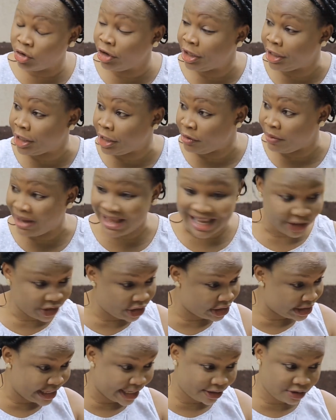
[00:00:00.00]
not going anywhere, that
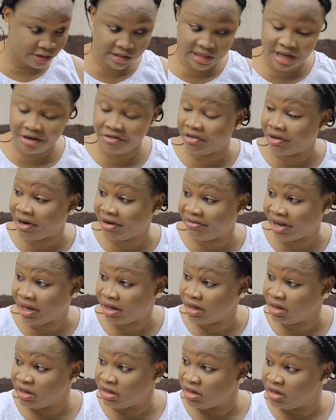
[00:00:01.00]
she's here to stay forever?
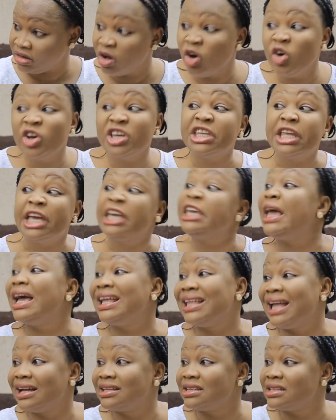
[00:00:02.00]
Oh, you didn't
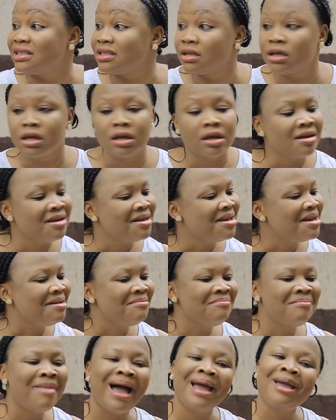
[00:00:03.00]
hear that?
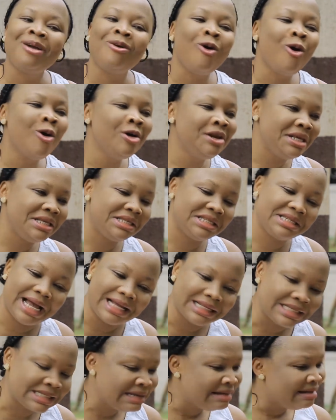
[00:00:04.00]
My own is
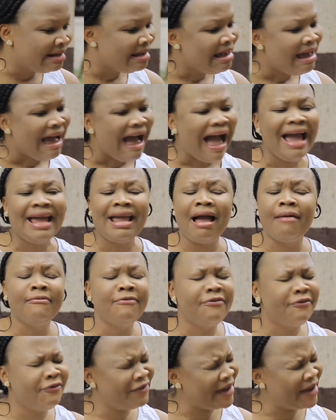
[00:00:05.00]
that I am